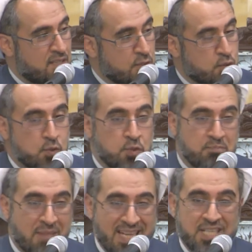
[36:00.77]
So you
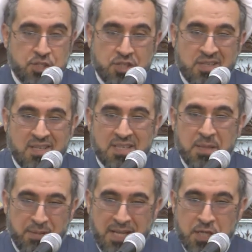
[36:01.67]
manage the
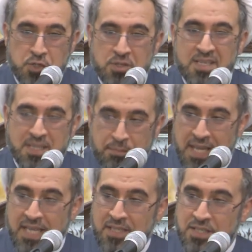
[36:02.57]
pleasures and the
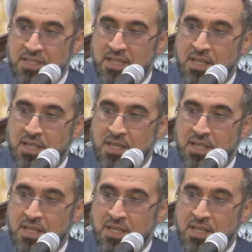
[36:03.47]
pains.